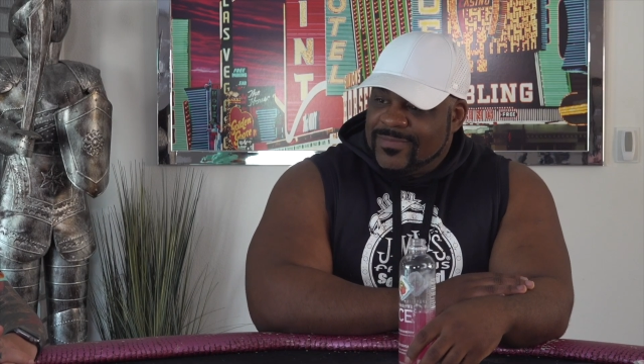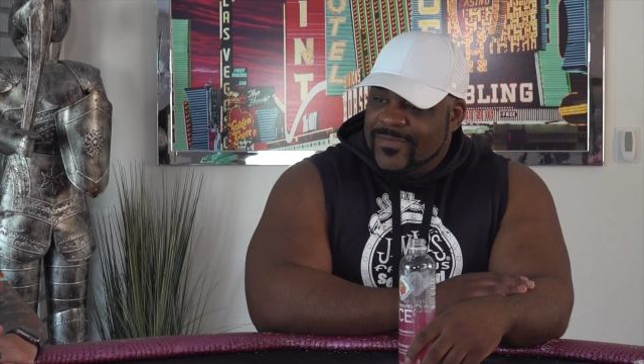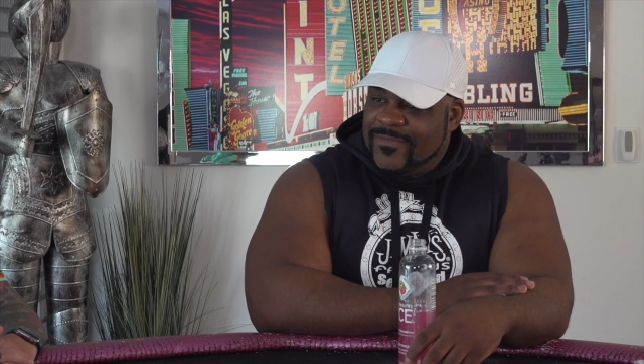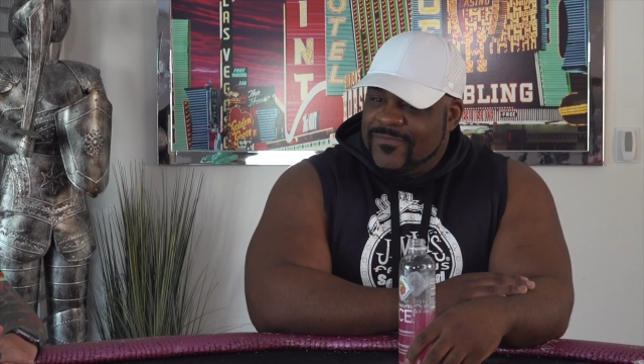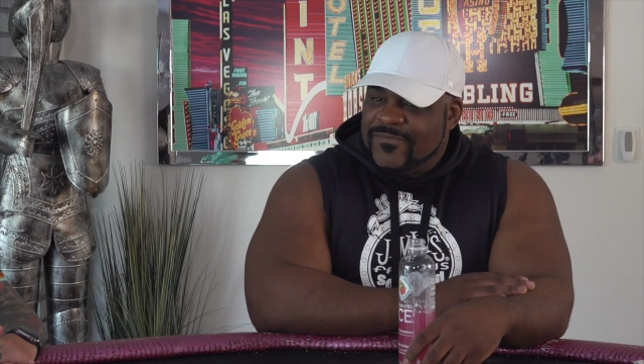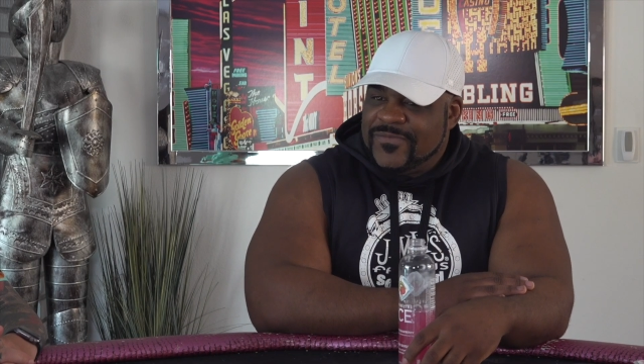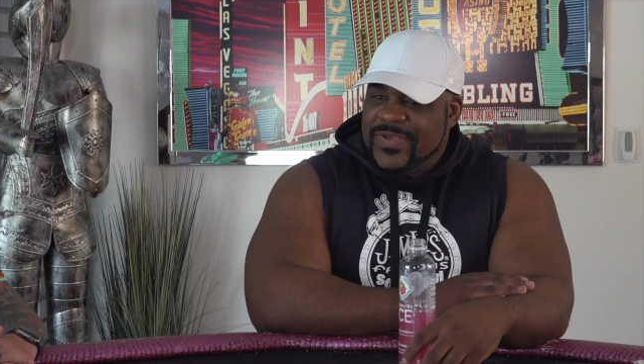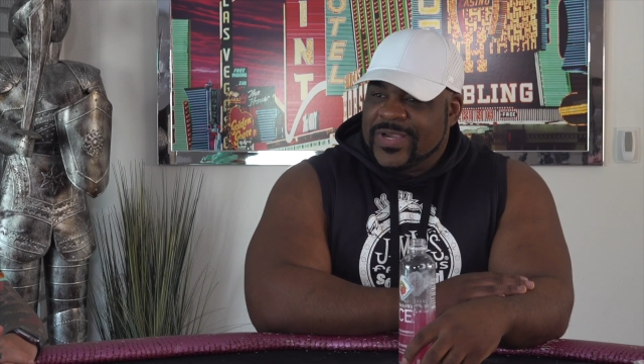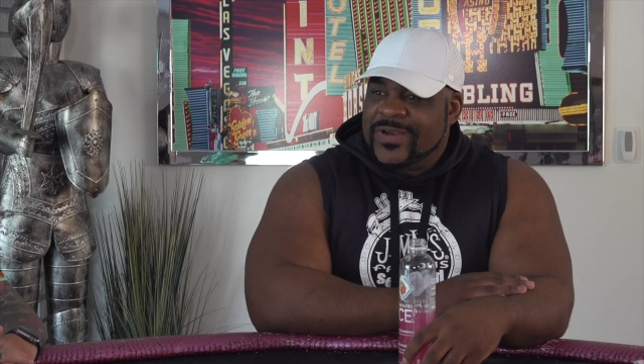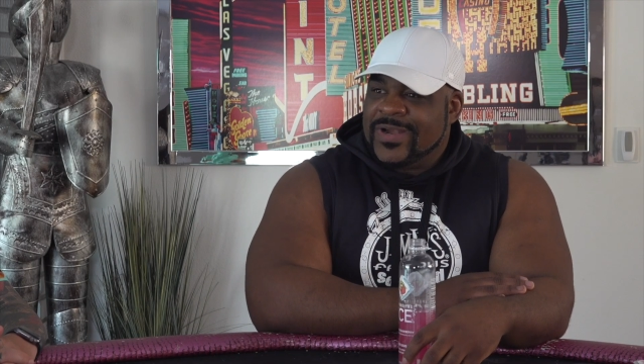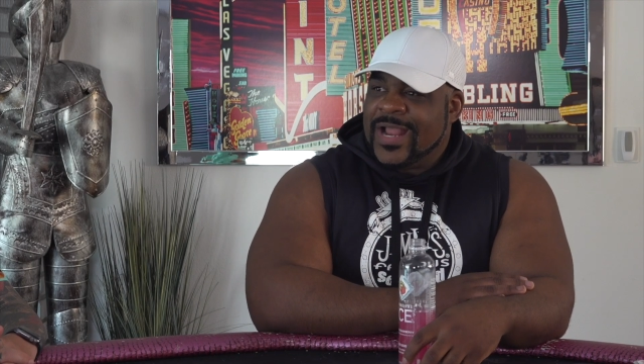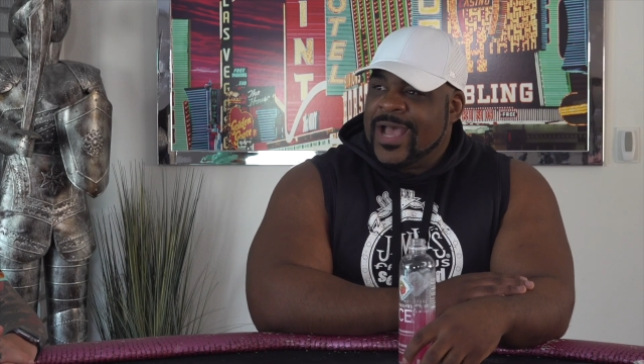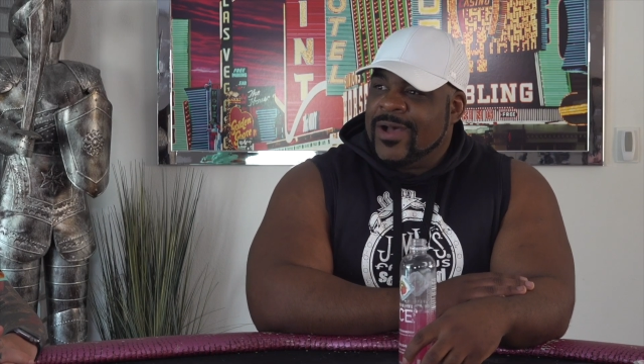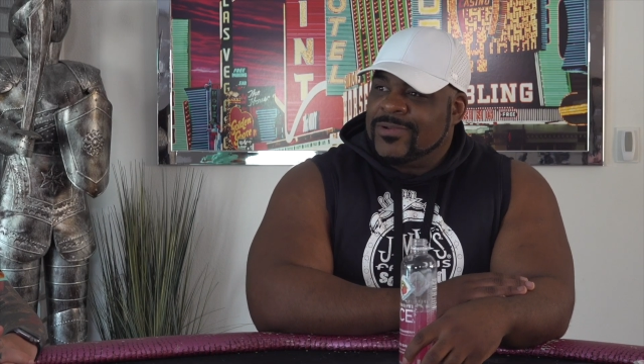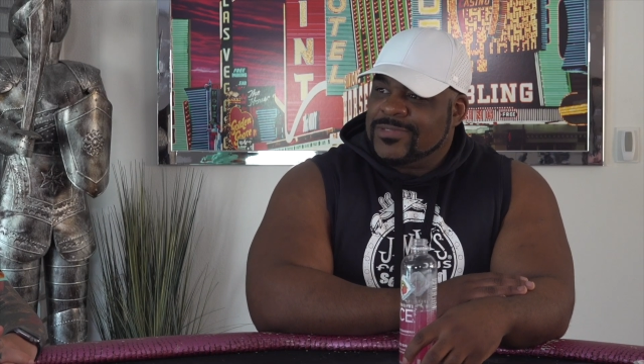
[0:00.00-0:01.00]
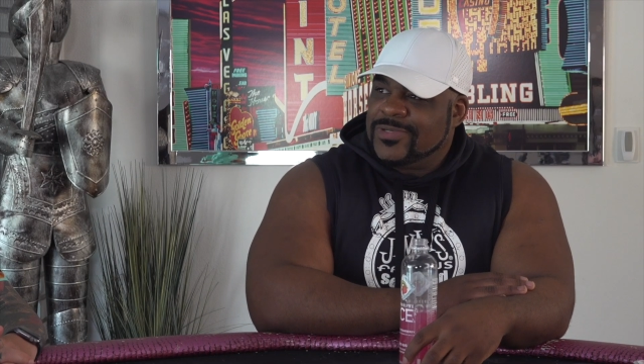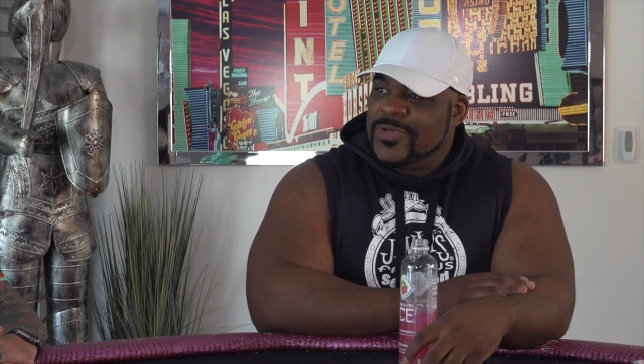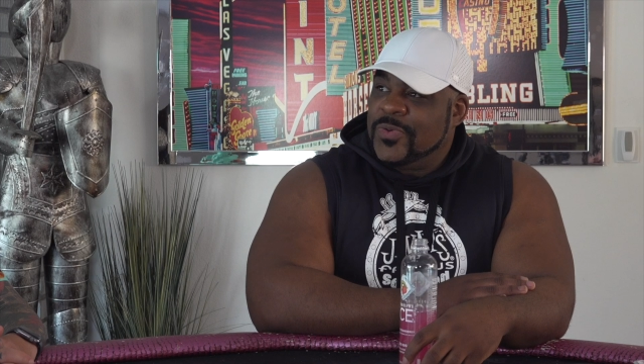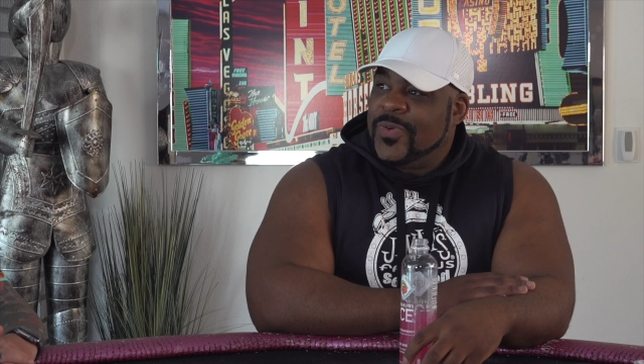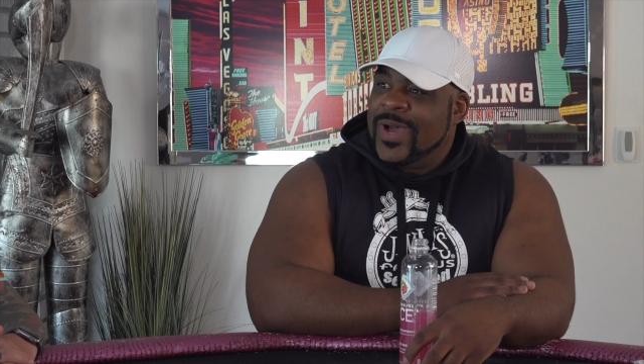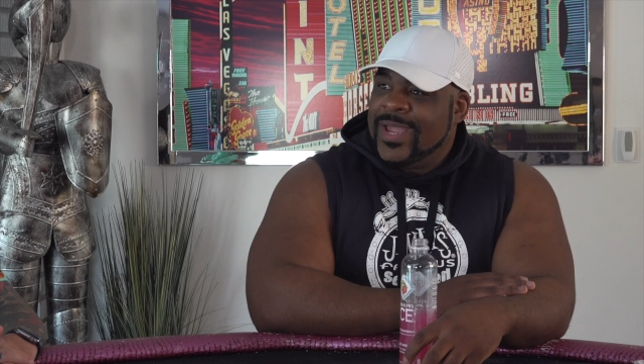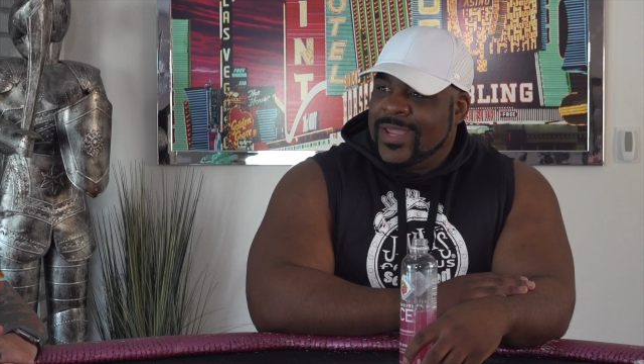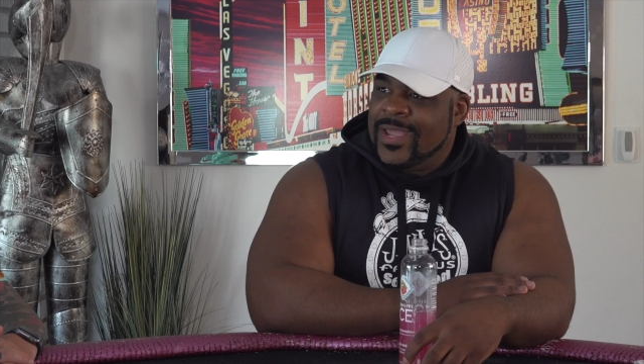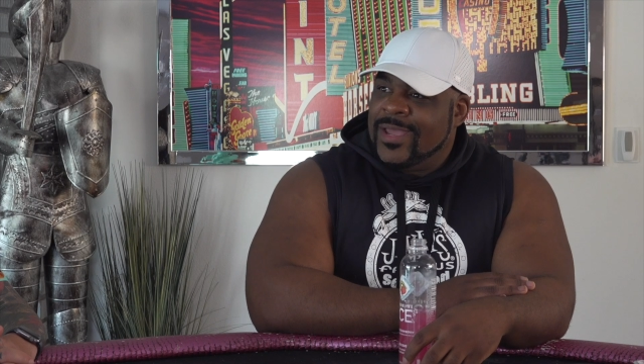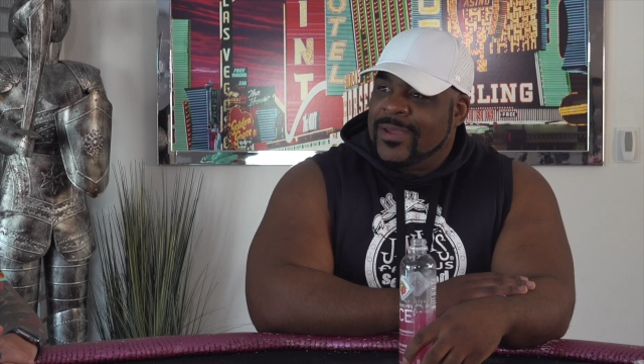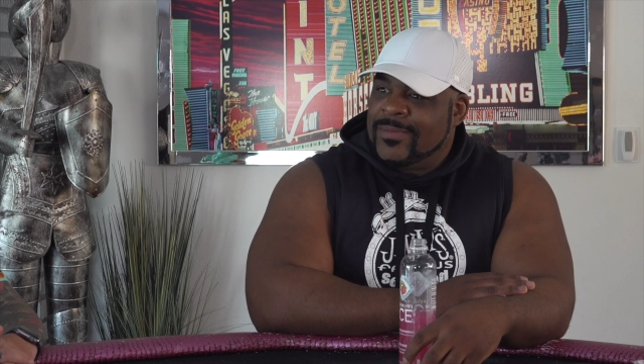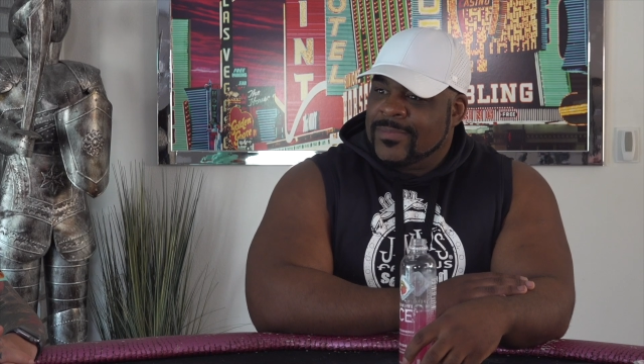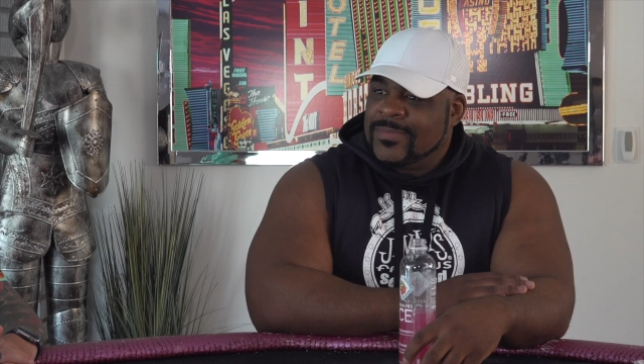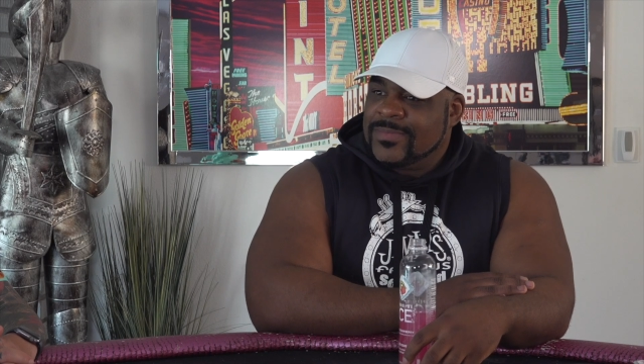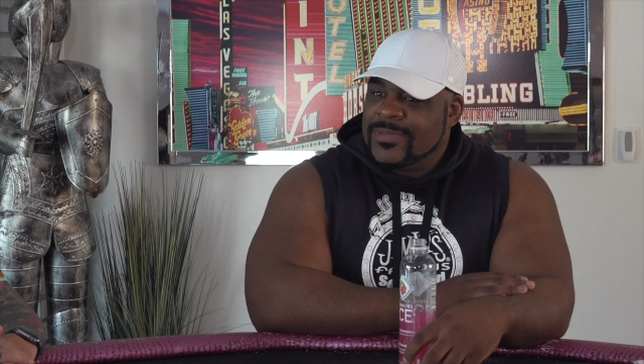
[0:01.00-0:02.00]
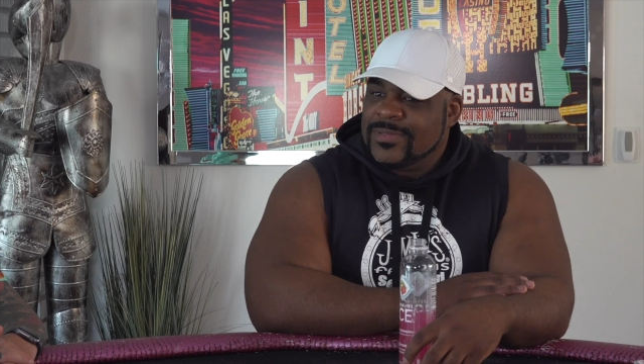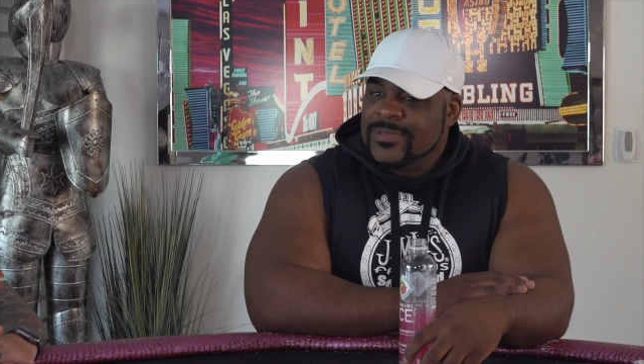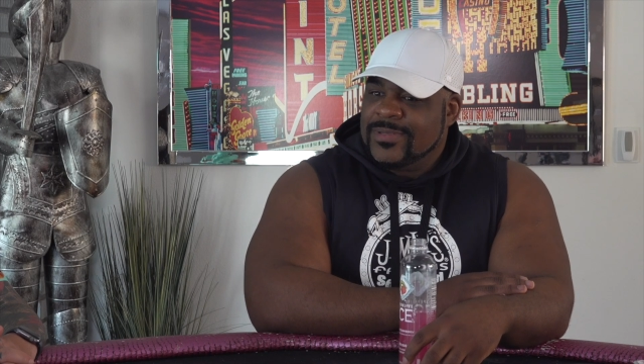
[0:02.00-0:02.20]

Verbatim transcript: figured out who I am.